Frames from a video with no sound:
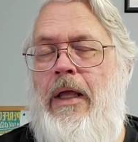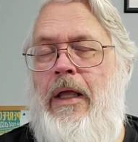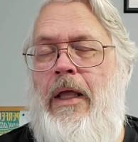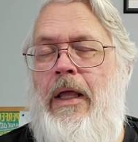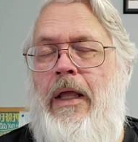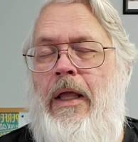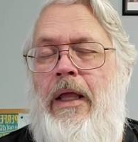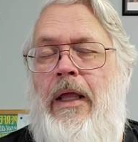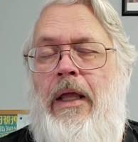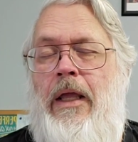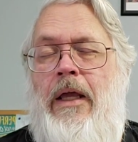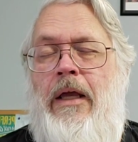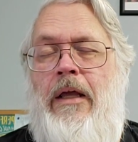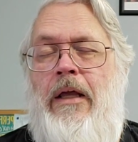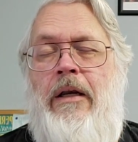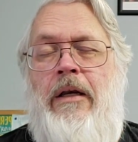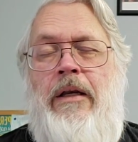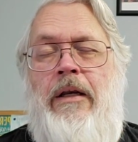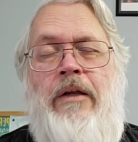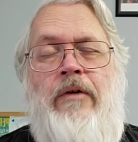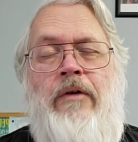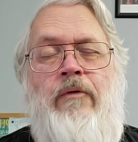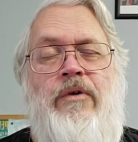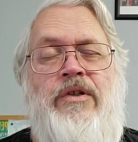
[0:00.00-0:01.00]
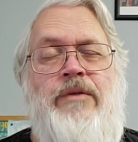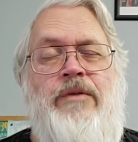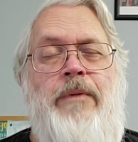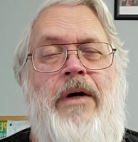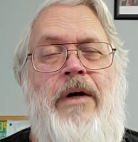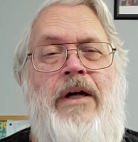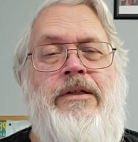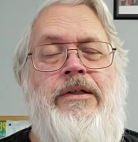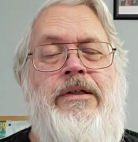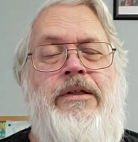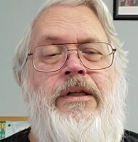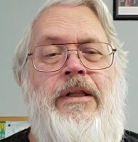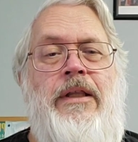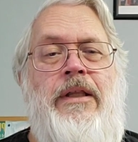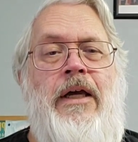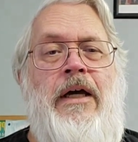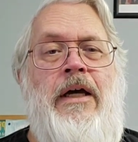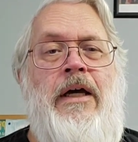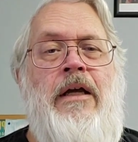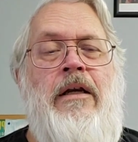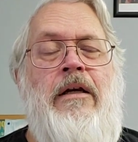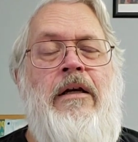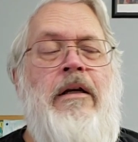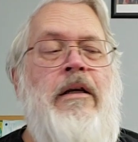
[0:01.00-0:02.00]
And in response to
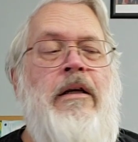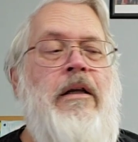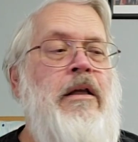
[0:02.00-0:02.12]
that,